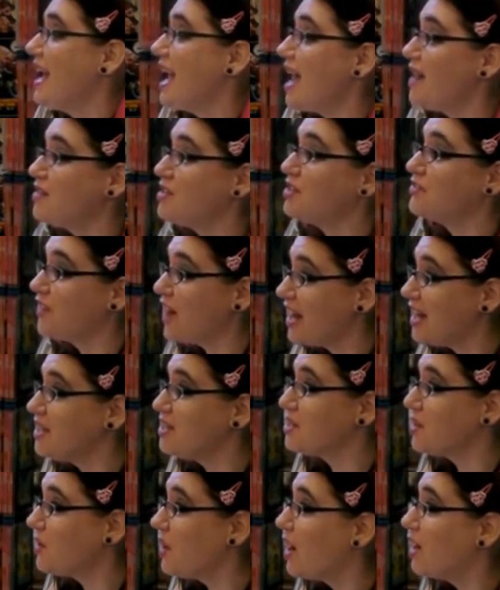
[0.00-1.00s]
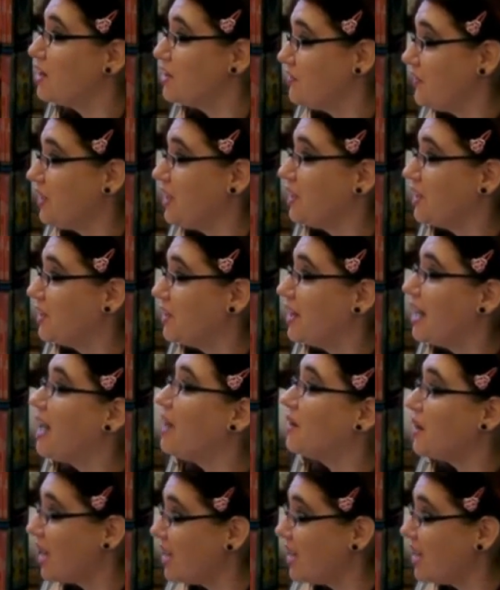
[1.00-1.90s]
After fighting so hard to figure her out,